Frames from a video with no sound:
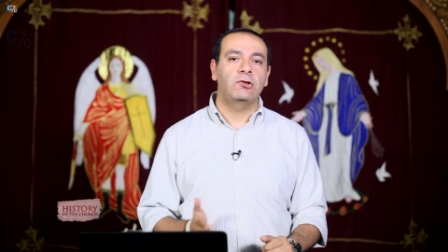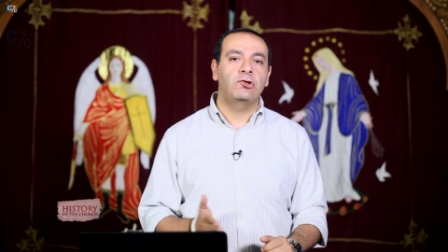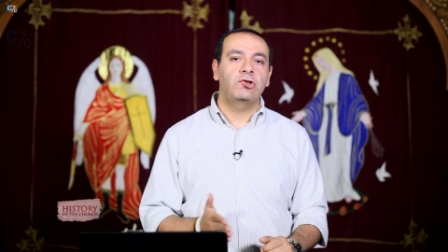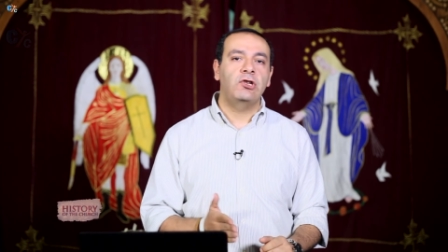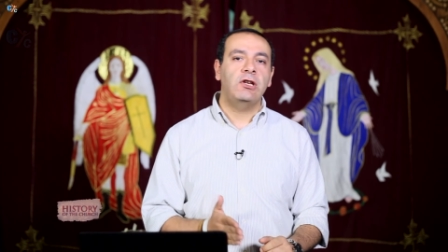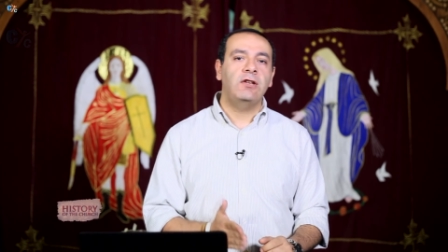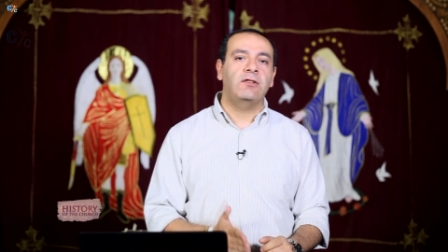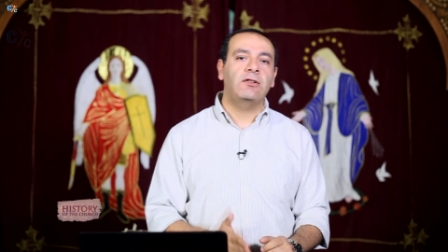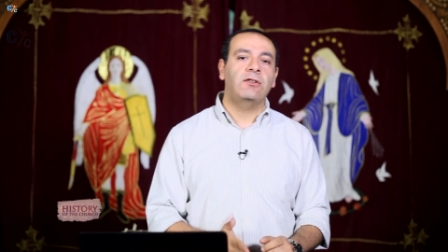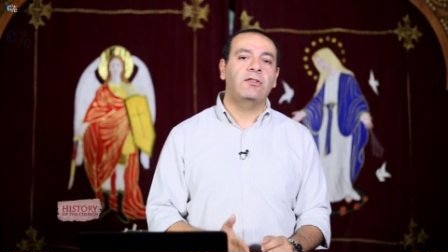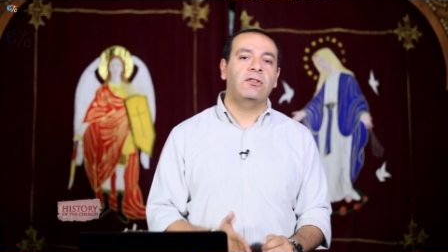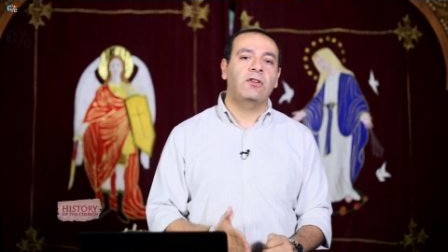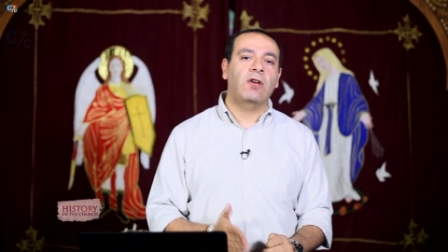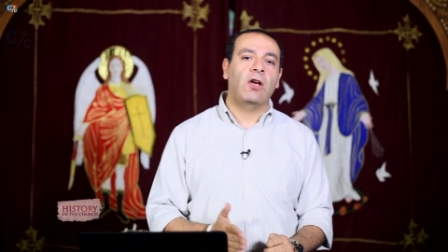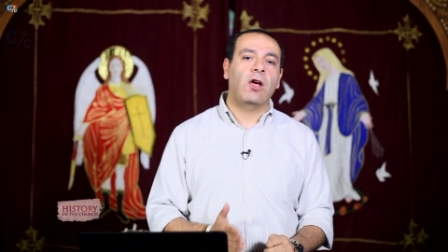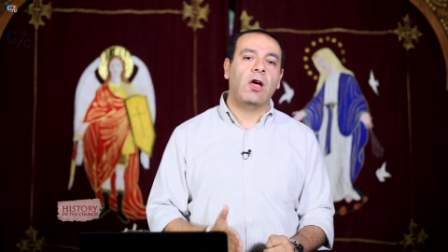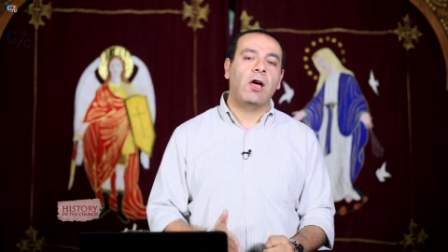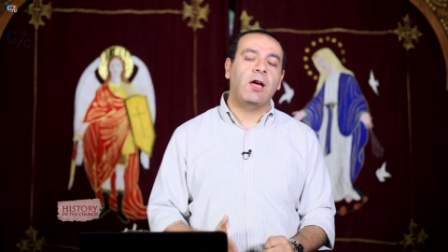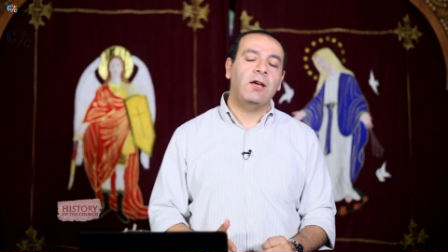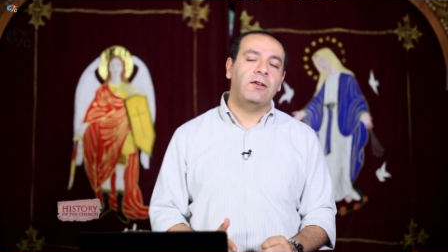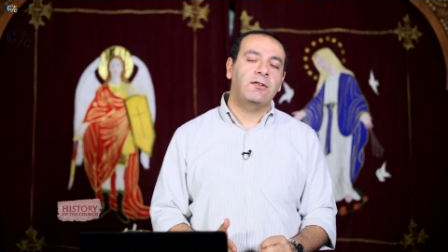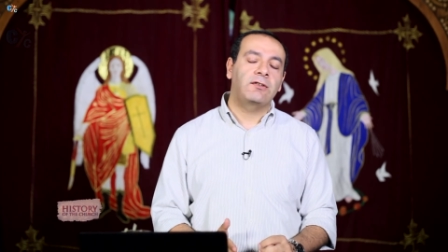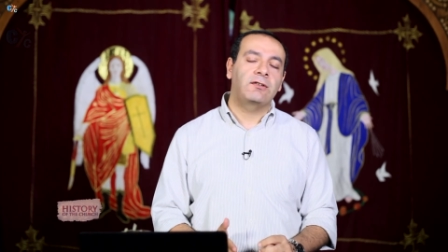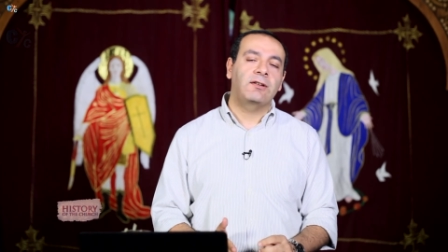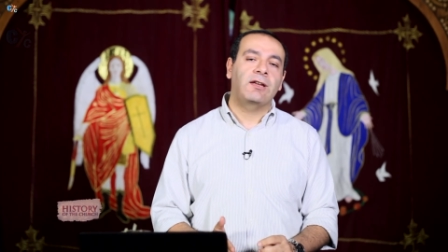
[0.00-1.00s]
Jesus
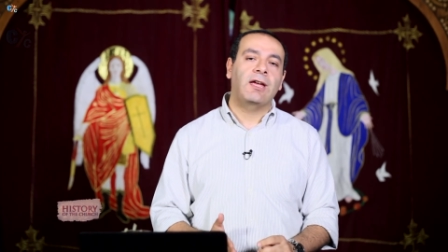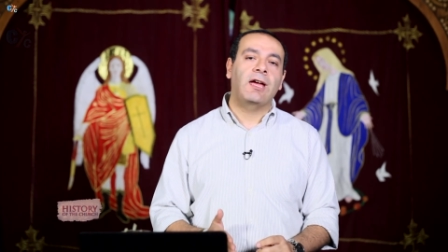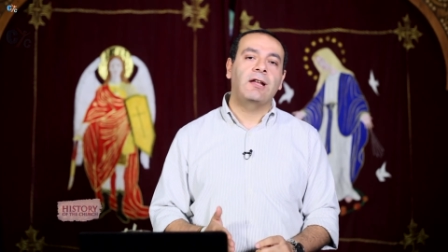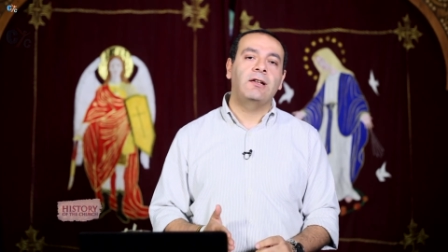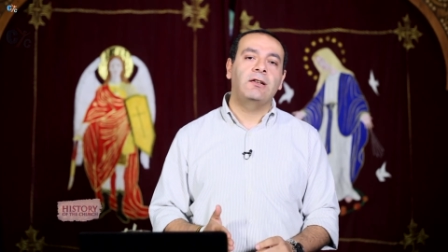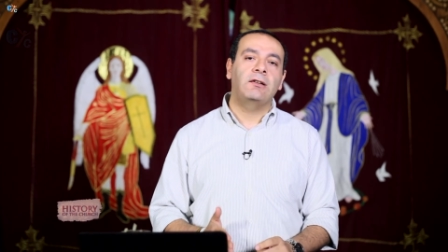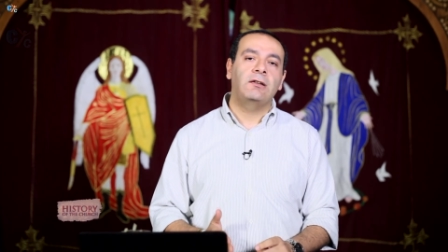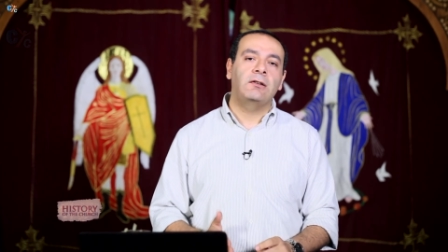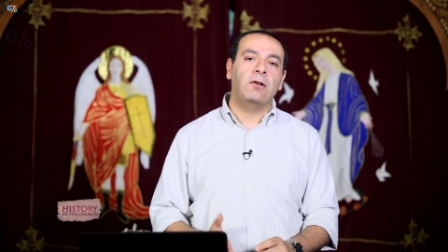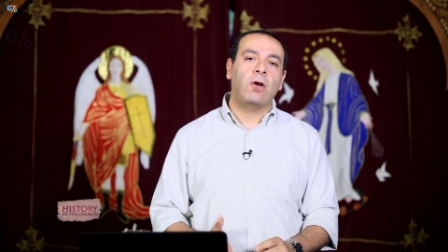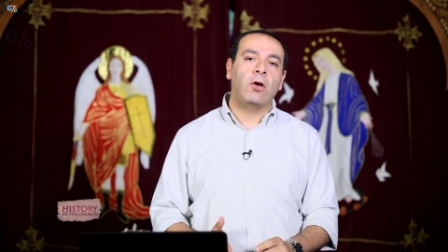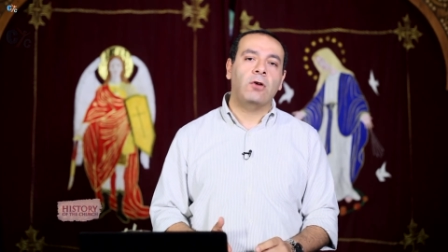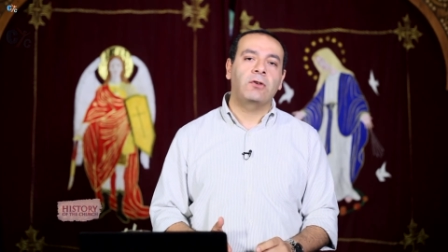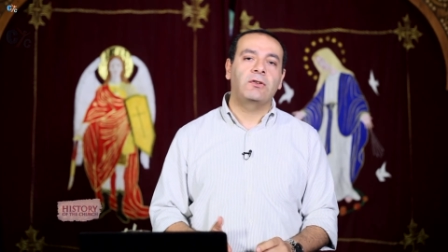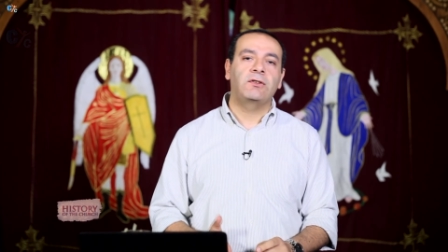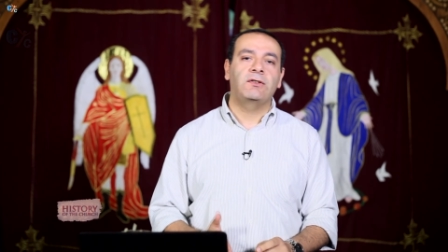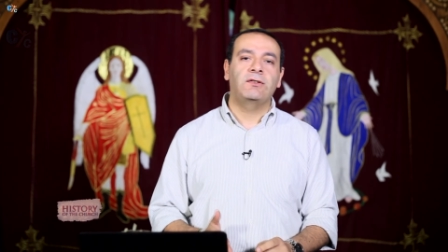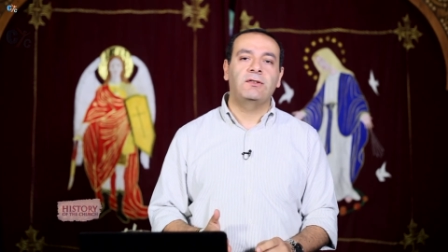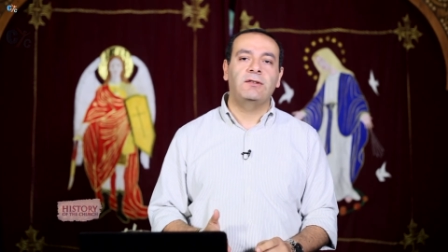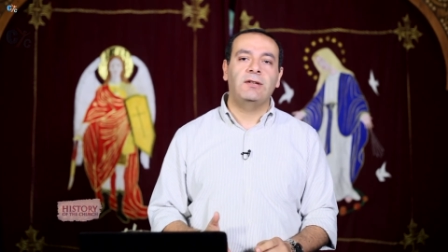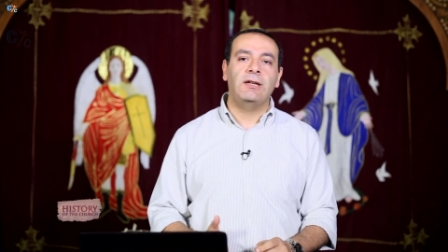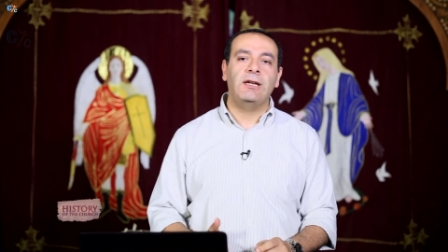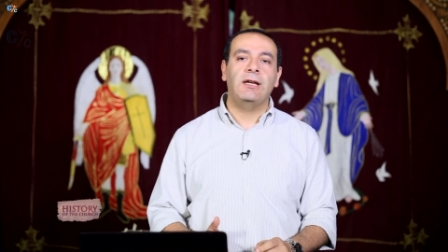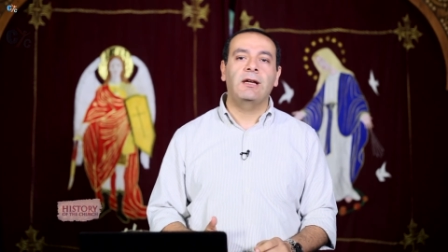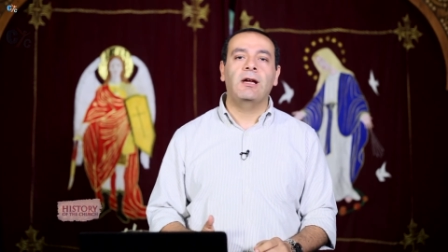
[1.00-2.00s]
Christ cannot
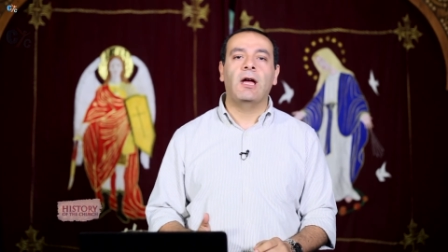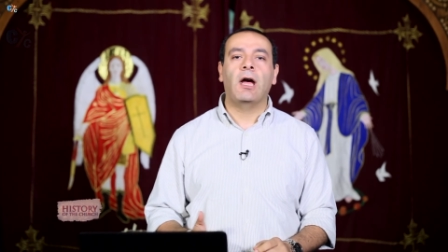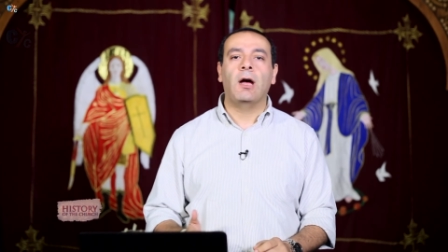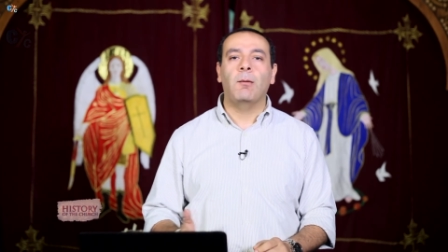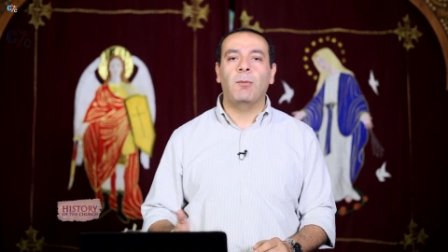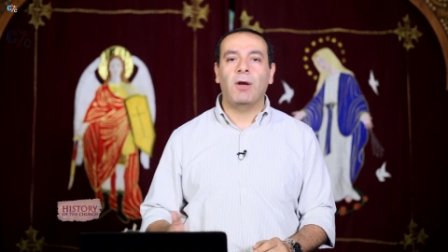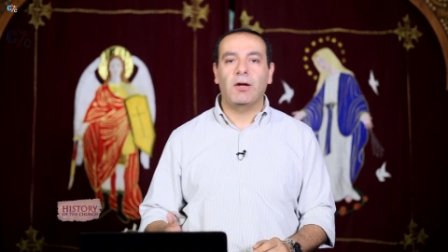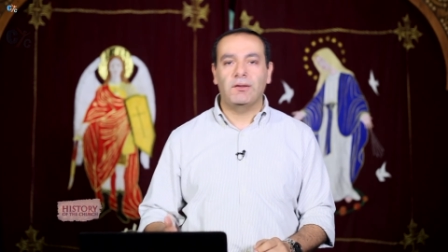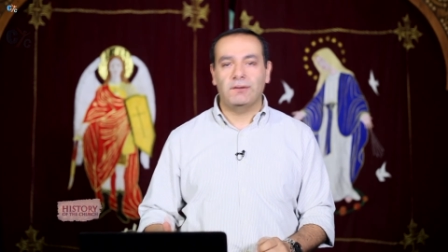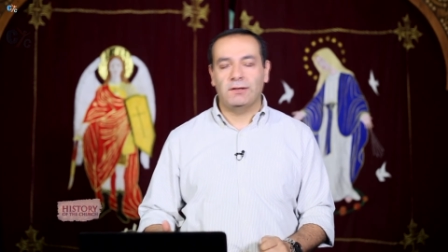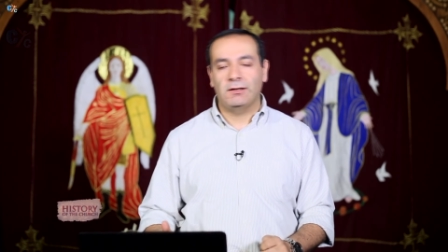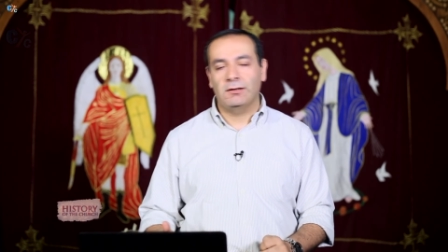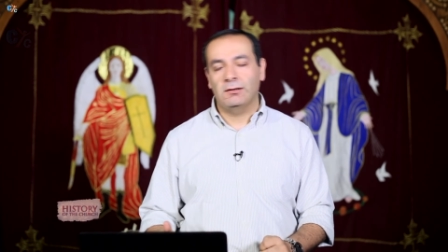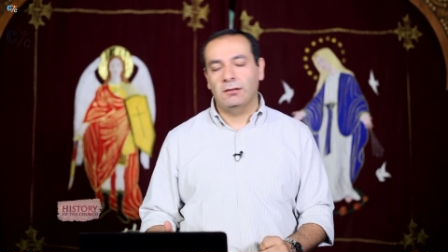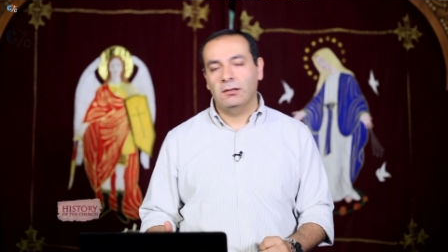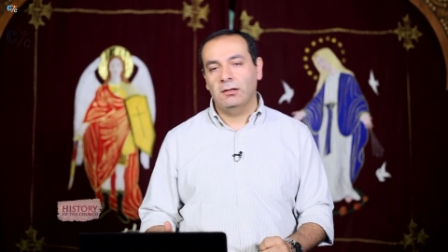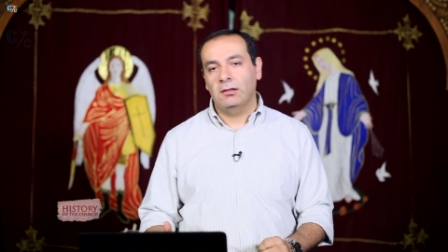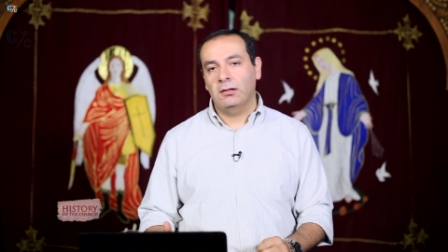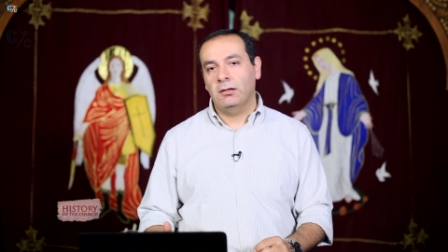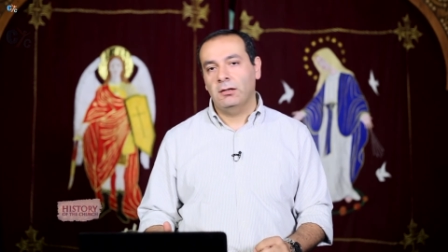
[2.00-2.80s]
take a body.